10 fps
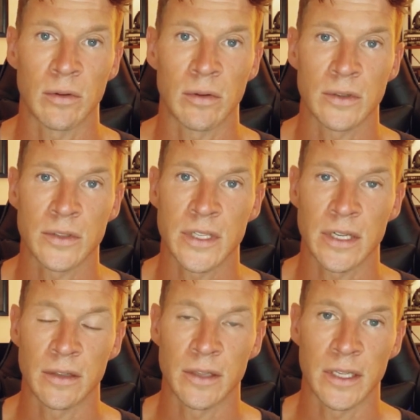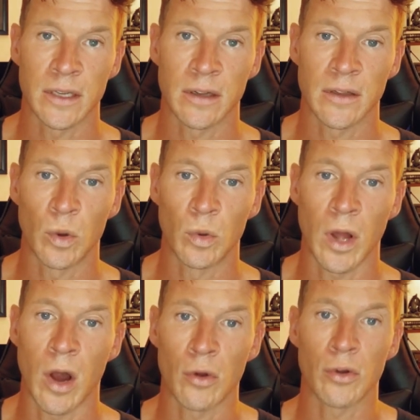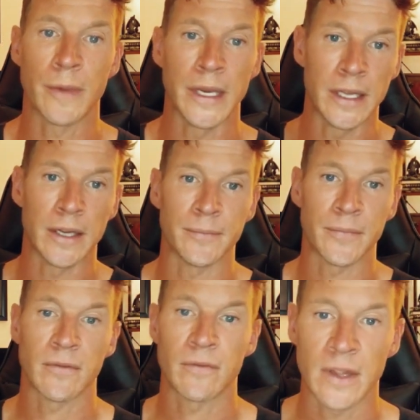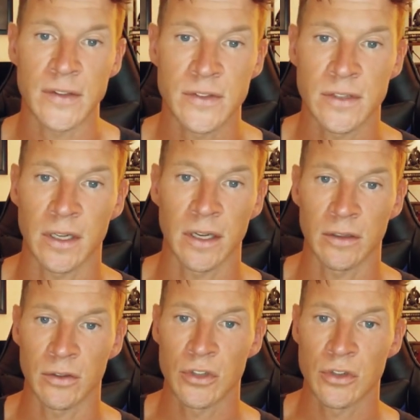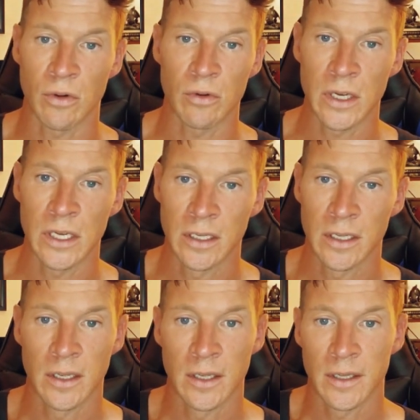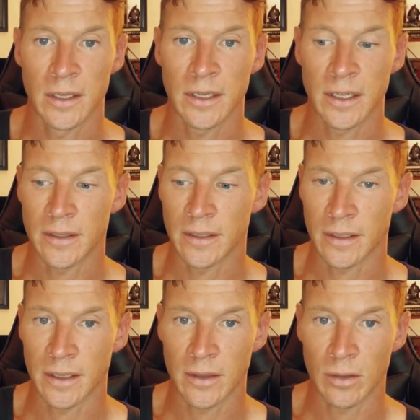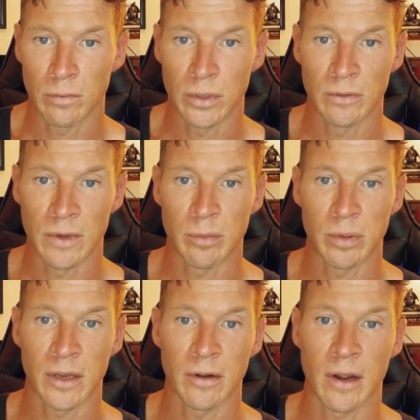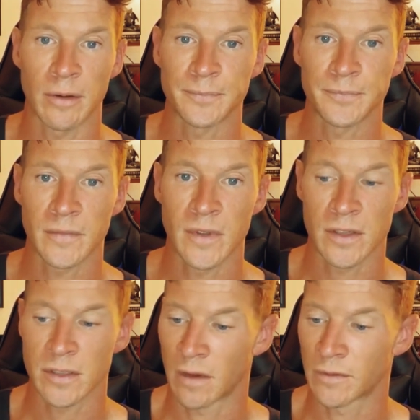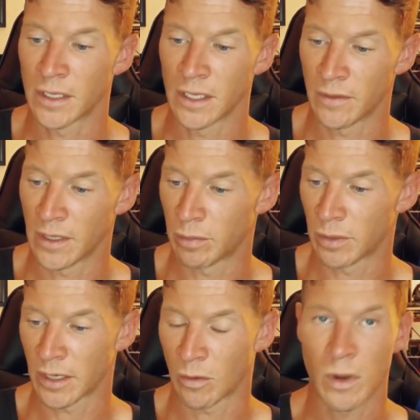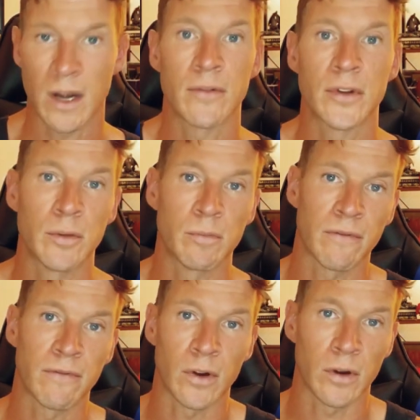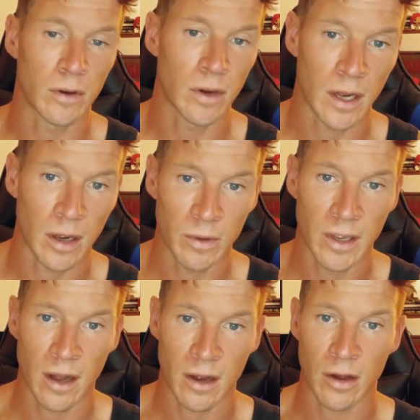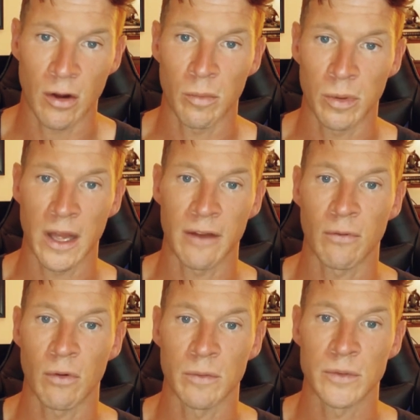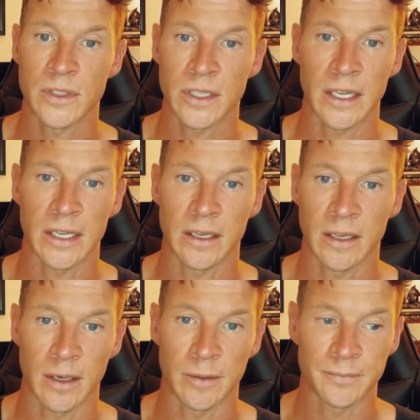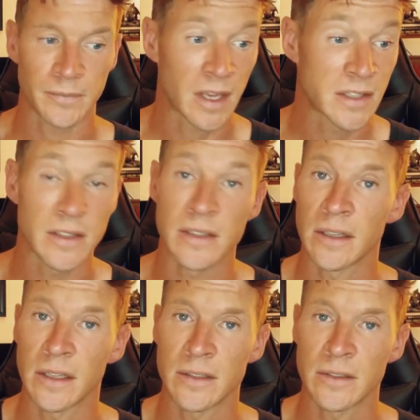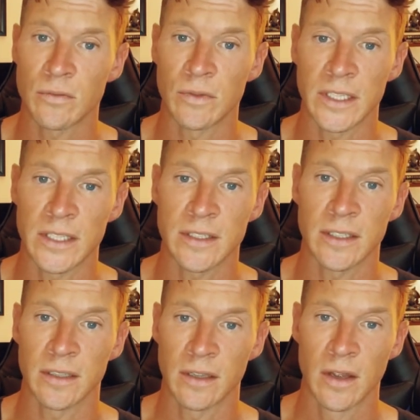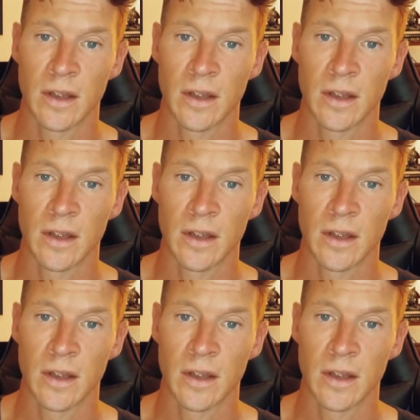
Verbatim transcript: or sell the, uh, the old hard media, if that's uh, your stroke. Get the, get the old Blu-ray player out, dust off the D V D player, whatever you prefer. Uh, we got it on all platforms, and um, nice to see that it's releasing